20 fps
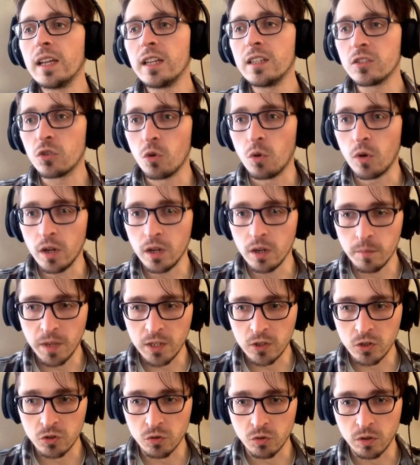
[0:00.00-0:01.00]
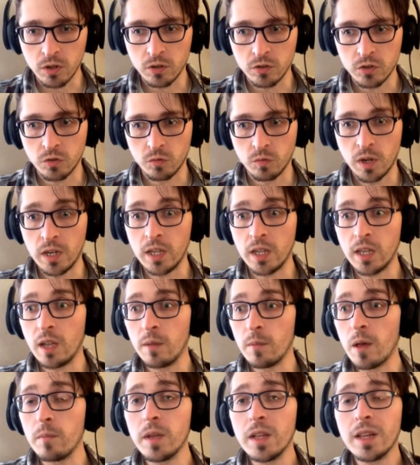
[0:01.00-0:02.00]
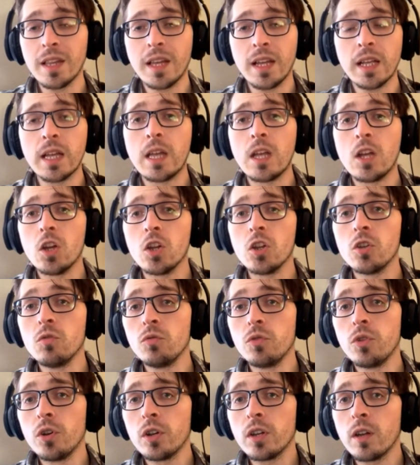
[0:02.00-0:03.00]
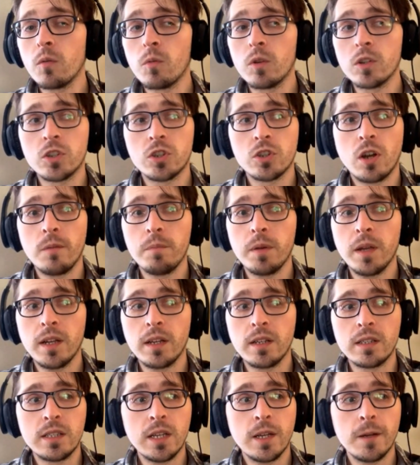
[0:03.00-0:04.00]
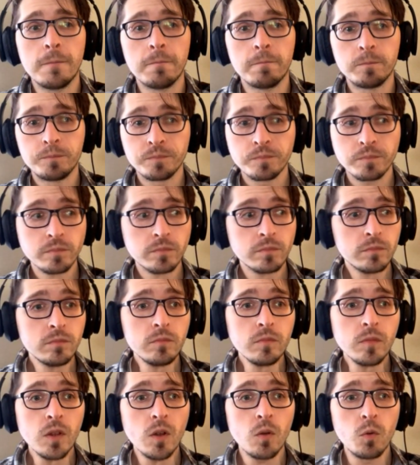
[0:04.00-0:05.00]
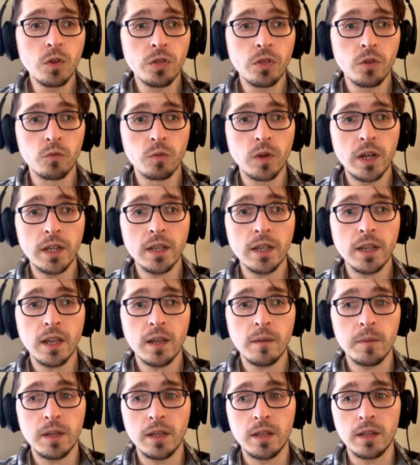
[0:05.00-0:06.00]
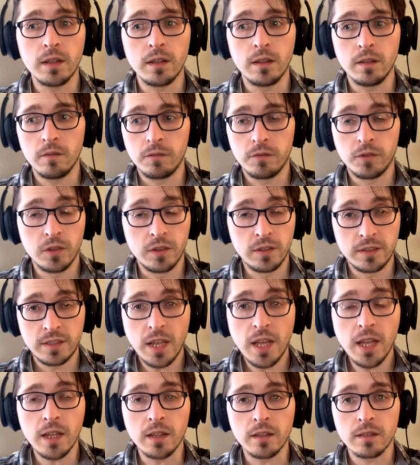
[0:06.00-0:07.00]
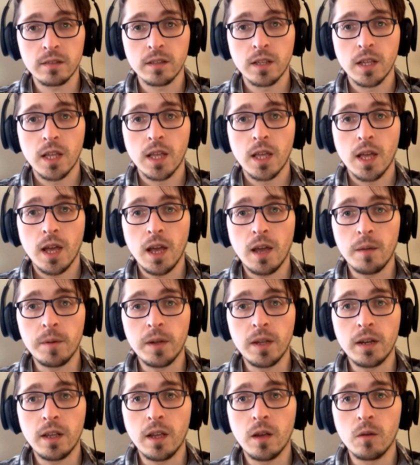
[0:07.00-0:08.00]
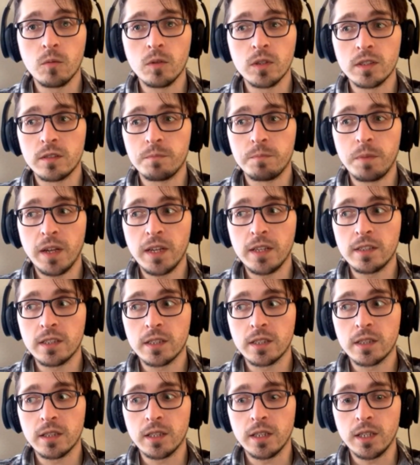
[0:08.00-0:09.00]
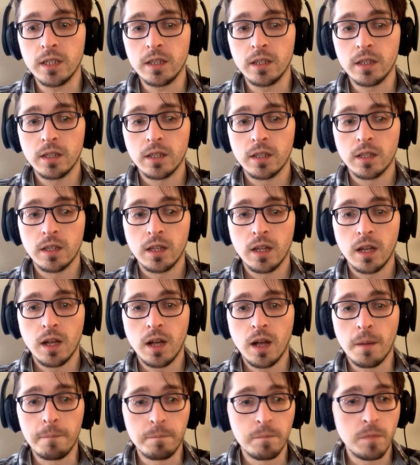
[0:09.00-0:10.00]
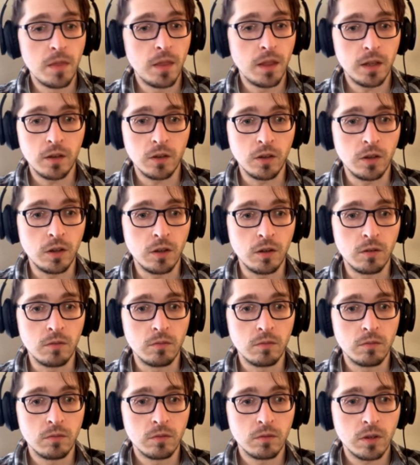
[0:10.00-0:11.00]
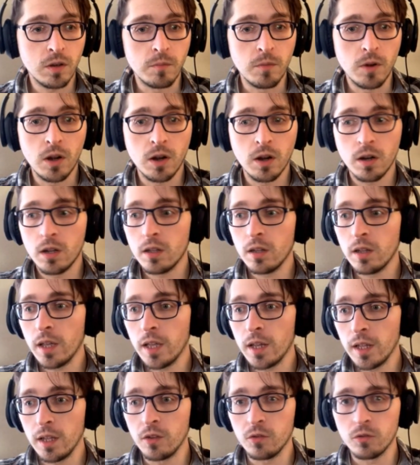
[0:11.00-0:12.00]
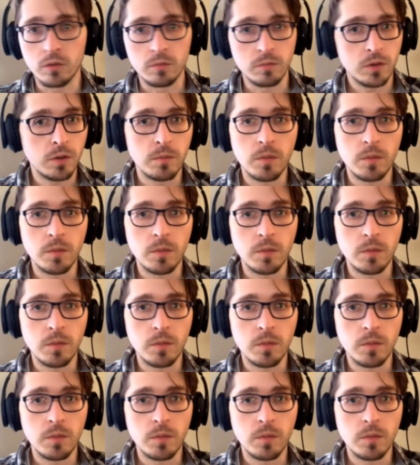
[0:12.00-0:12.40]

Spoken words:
He's going to make sure there's a running game. I mean, like, you look at what Sean Payton did with the running game for the Saints. I mean, it was basically, Kamara and Ingram,